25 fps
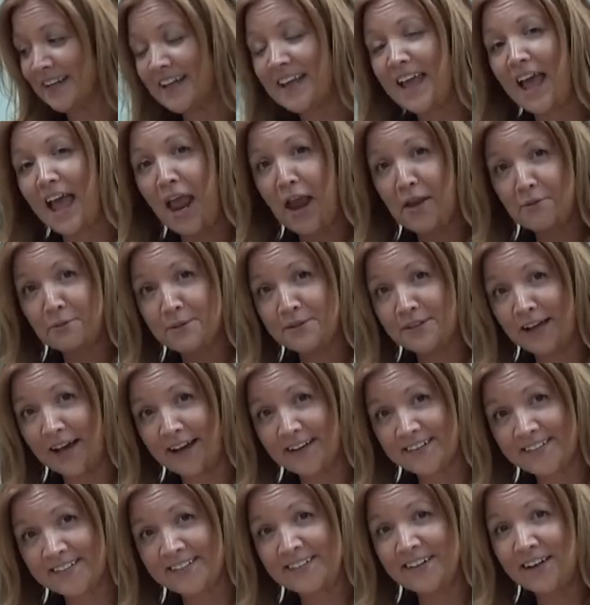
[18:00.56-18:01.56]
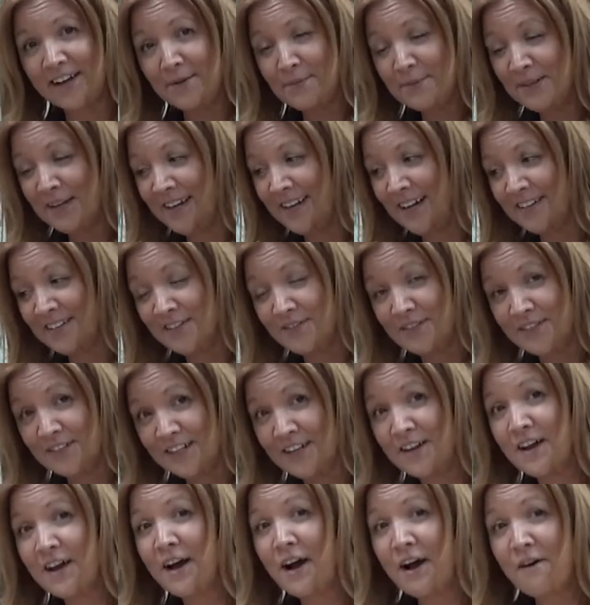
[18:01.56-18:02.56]
engaged with that particular
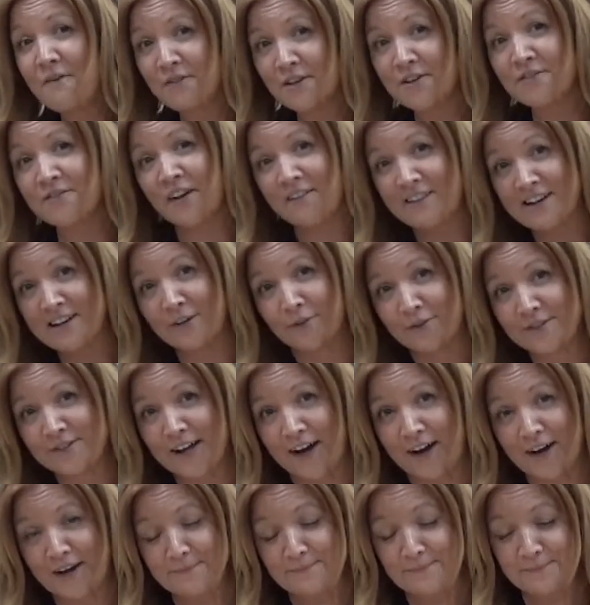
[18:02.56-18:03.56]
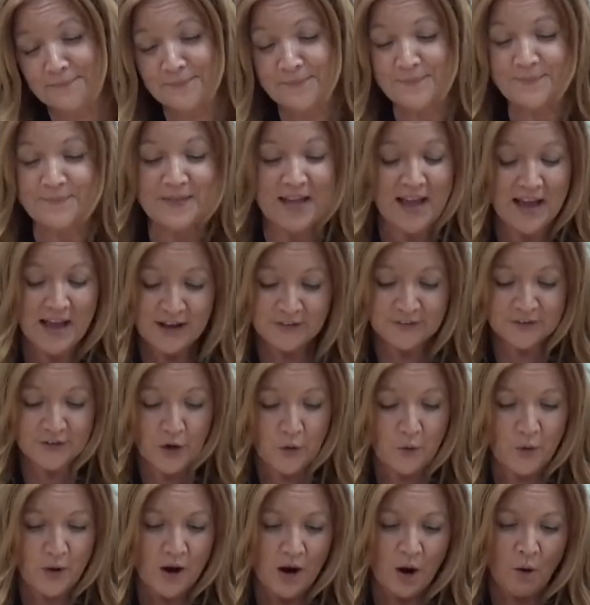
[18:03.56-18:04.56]
activity for a very long time.
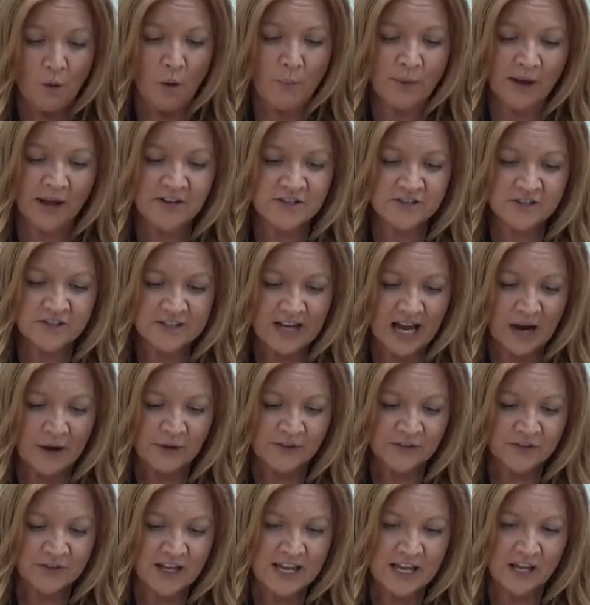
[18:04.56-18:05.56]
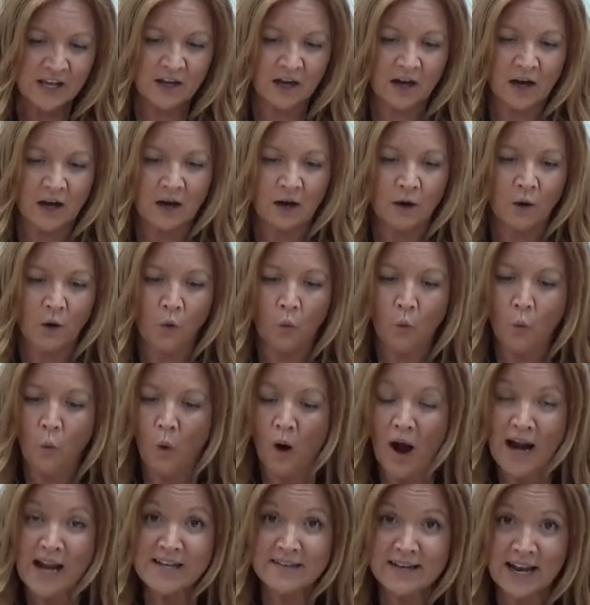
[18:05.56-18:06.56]
So what we're going to do now is take our
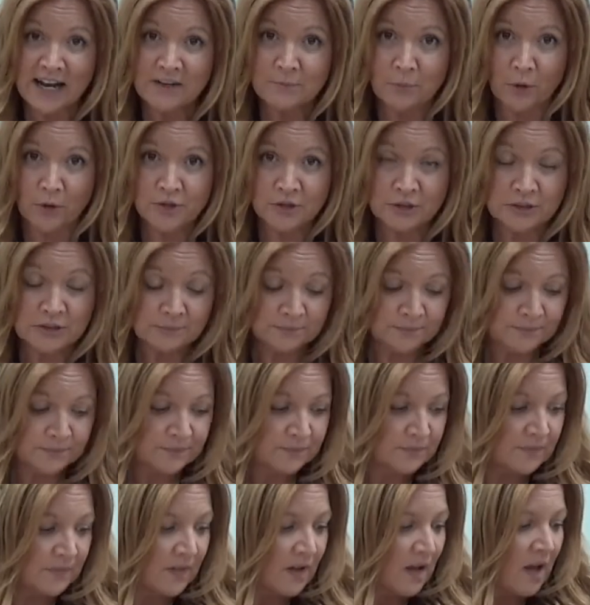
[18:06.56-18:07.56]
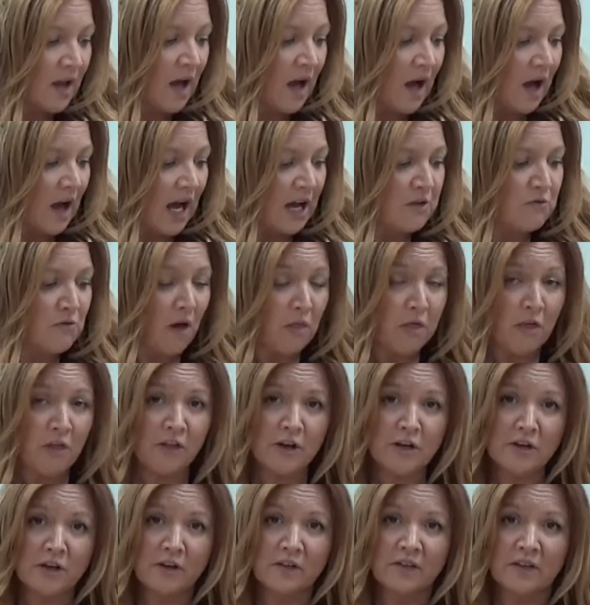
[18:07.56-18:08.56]
wide-necked bottle, and rather
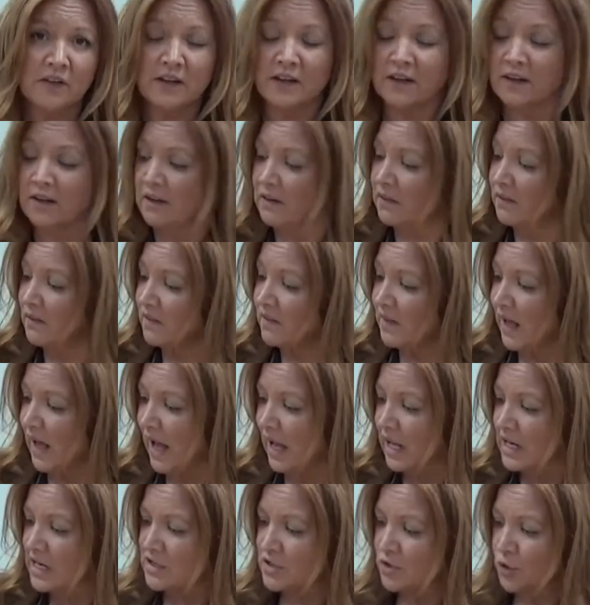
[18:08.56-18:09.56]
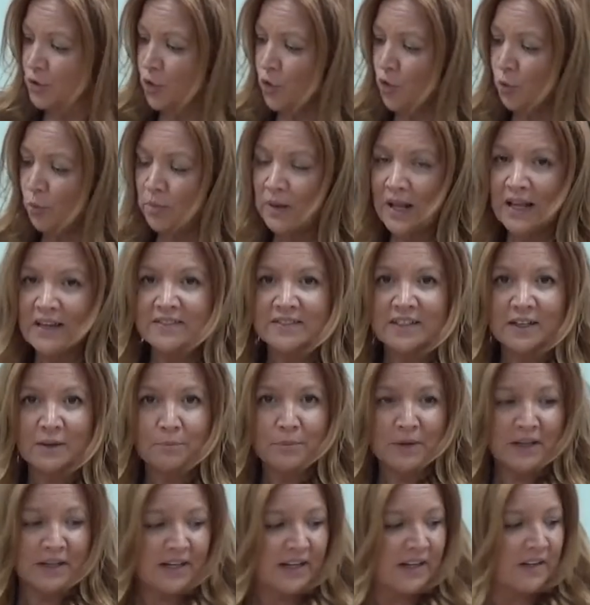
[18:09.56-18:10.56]
than using sand or
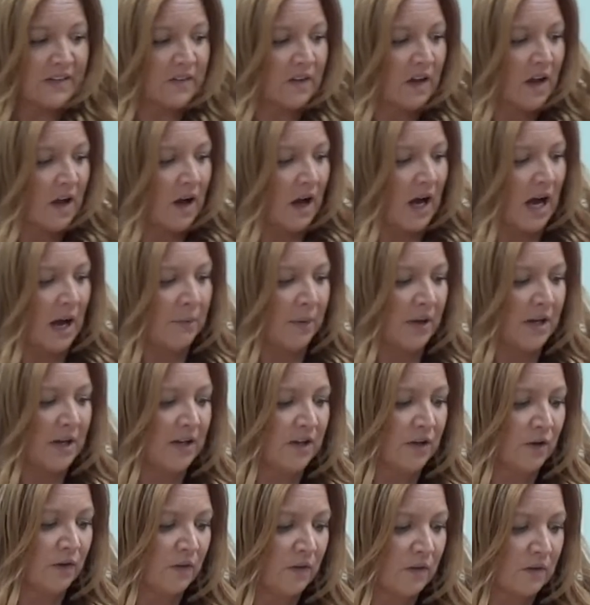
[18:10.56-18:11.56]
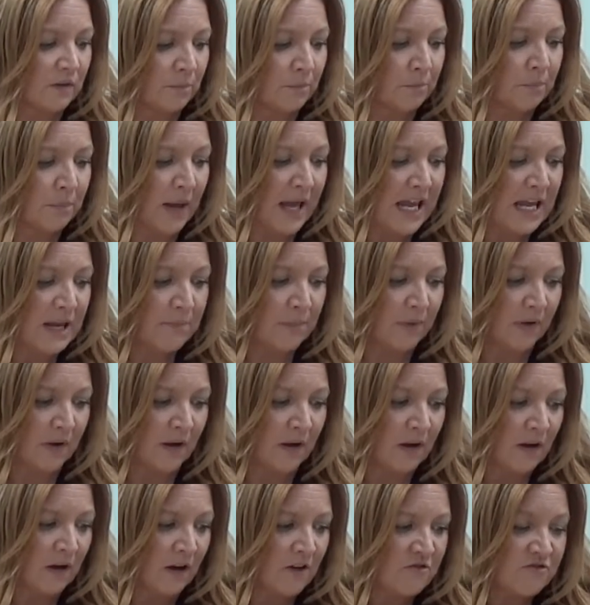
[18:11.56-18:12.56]
plastic beads, I'm going to use some
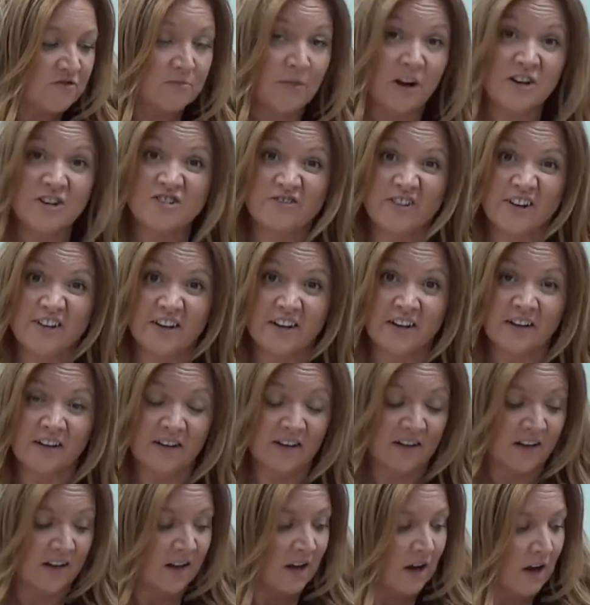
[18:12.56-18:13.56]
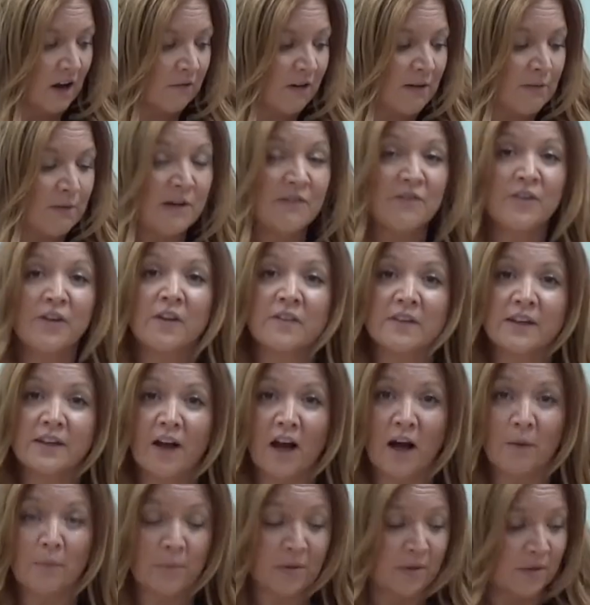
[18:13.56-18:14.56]
paper from our shredder, a great way of using
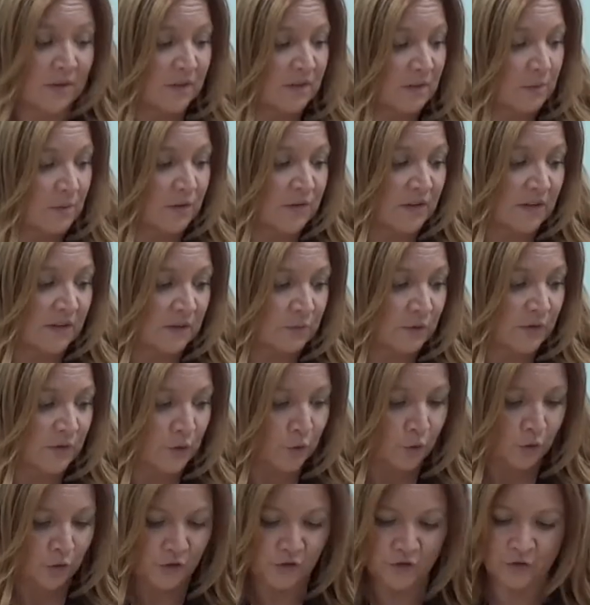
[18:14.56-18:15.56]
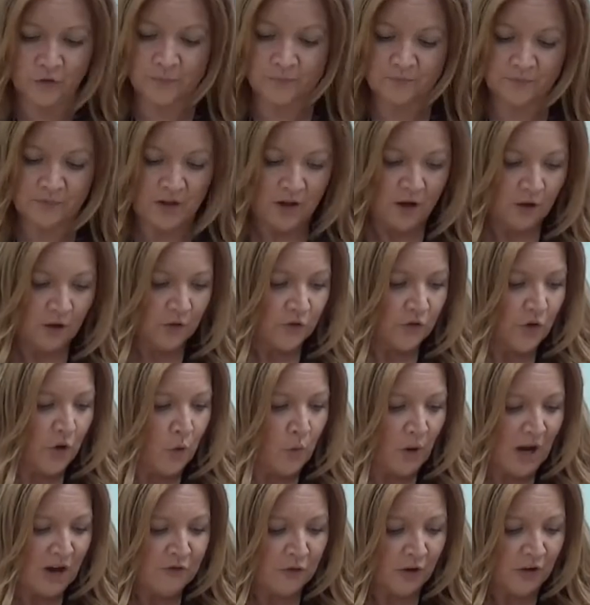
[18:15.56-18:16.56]
up some of this resource.
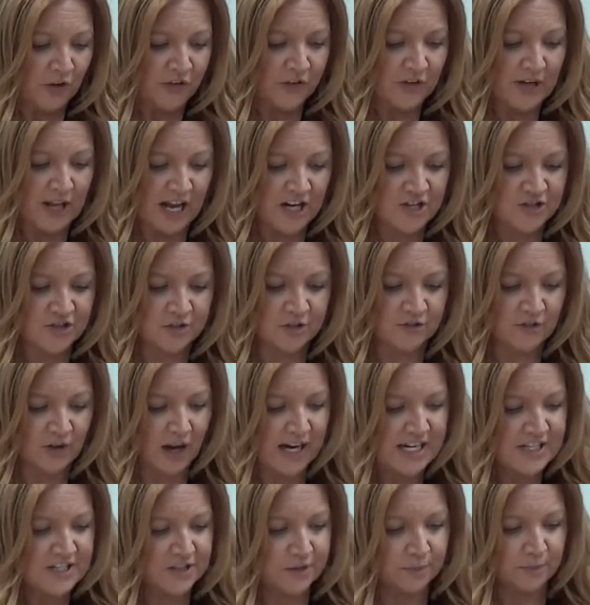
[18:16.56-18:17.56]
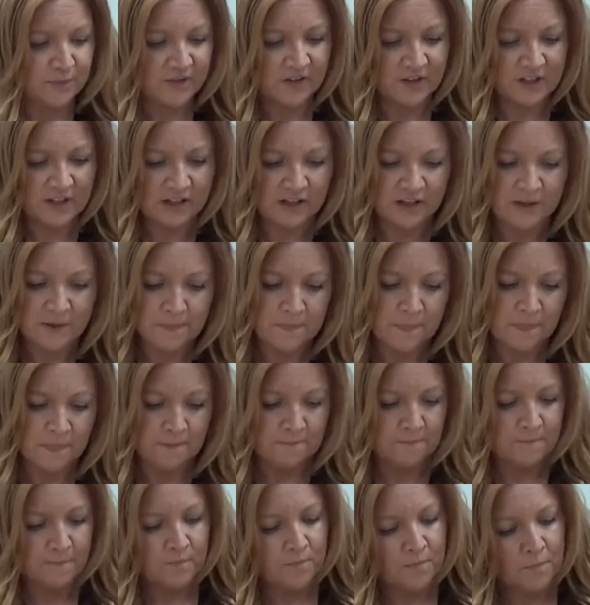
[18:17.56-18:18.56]
So I've got a selection of items here.
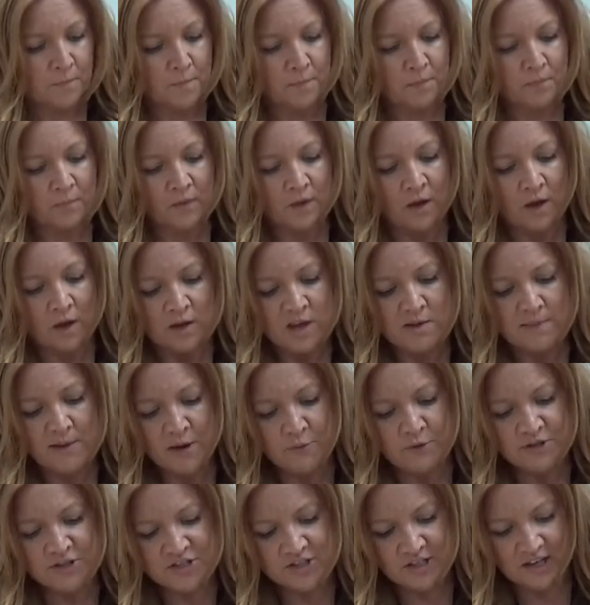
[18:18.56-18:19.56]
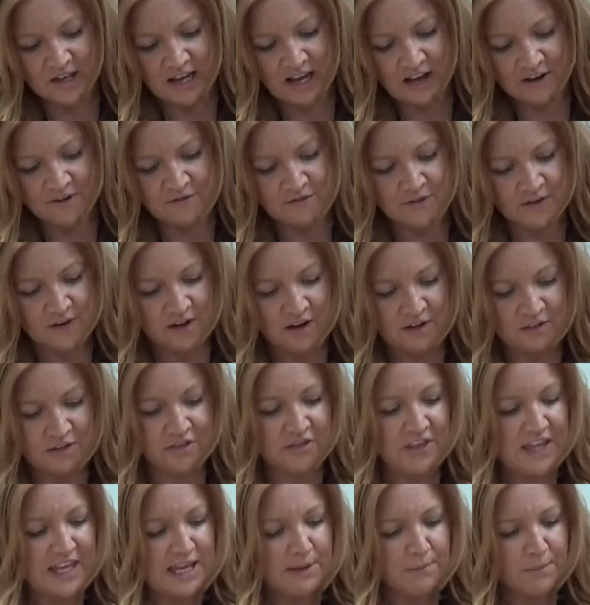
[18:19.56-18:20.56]
You might wish to have a
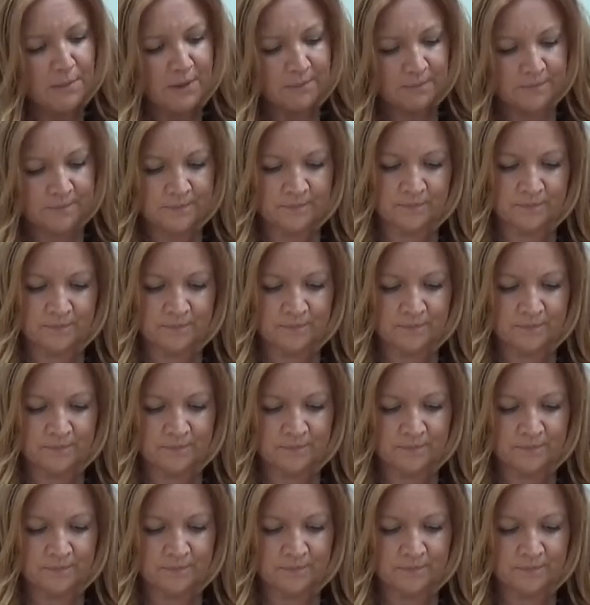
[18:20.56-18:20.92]
theme.